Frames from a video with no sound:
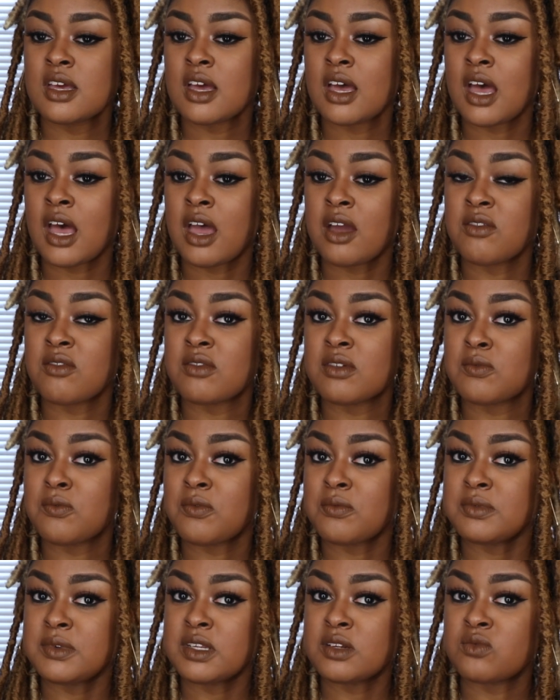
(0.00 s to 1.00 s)
I
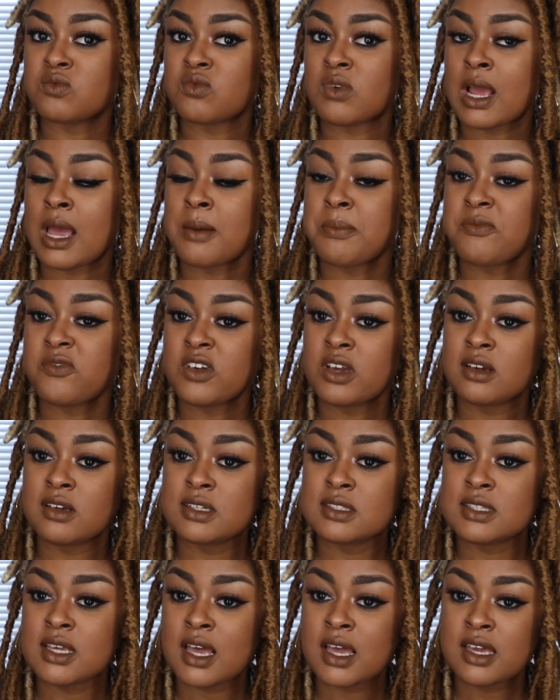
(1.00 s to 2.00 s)
didn't wrap very
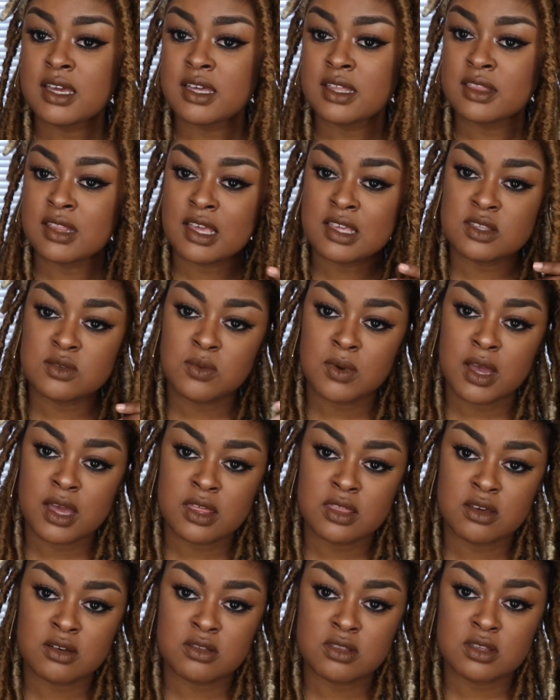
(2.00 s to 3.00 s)
tight, and that's why
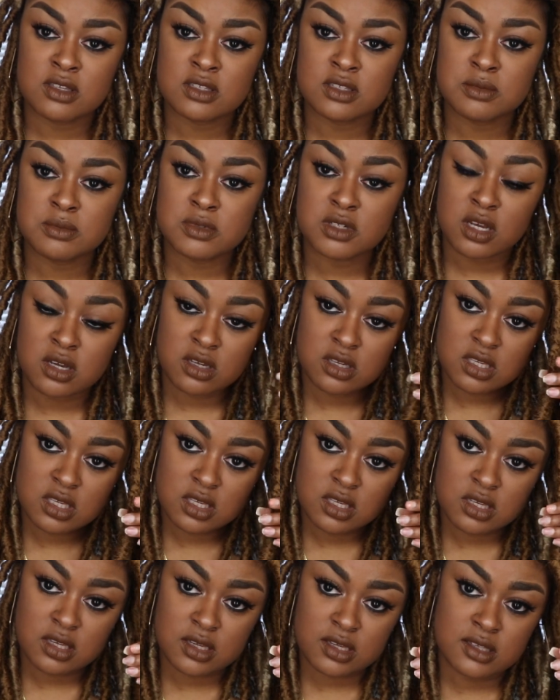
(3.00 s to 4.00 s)
they're this
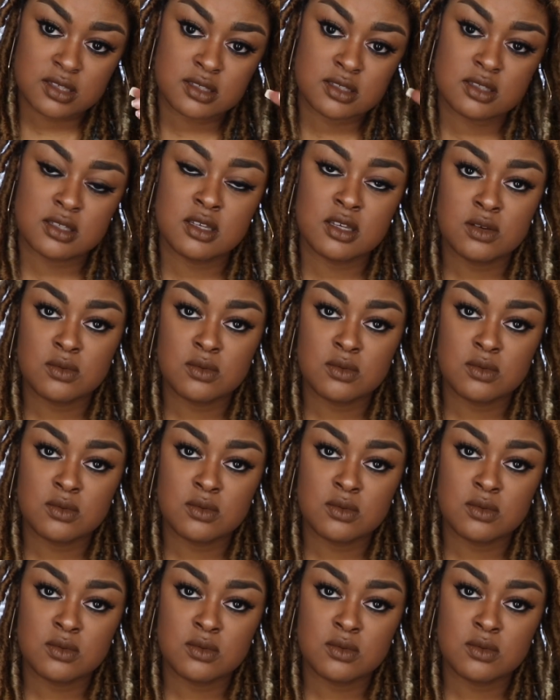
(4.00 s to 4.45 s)
chunky, because